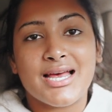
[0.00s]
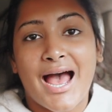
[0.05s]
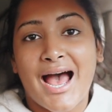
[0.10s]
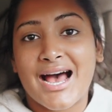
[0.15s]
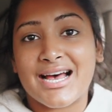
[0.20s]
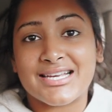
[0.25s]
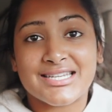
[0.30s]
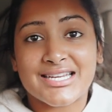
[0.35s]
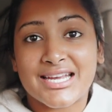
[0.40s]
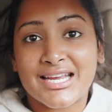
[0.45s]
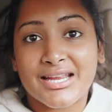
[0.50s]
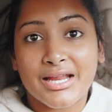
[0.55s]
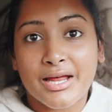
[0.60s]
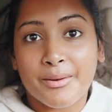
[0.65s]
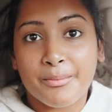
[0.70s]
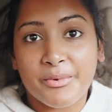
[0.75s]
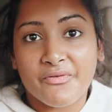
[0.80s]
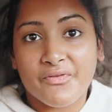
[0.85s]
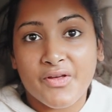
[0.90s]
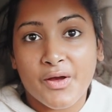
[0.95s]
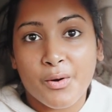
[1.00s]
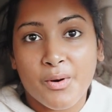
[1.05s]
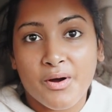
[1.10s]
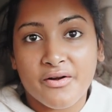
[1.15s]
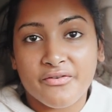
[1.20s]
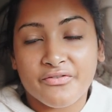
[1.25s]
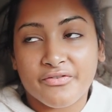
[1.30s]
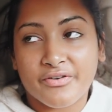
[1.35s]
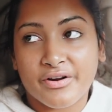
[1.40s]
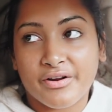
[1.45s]
asking them if they
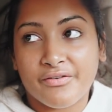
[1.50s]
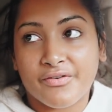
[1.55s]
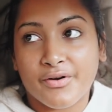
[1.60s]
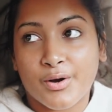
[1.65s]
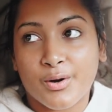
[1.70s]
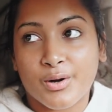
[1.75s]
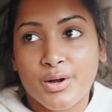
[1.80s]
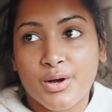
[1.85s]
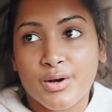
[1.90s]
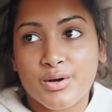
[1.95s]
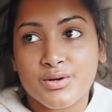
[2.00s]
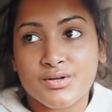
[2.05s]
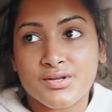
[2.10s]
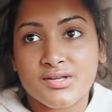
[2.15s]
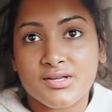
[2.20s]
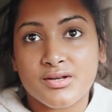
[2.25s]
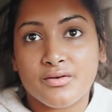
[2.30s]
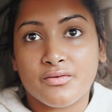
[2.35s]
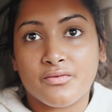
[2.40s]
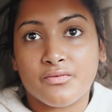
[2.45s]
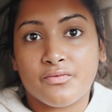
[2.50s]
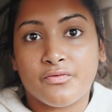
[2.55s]
want free photos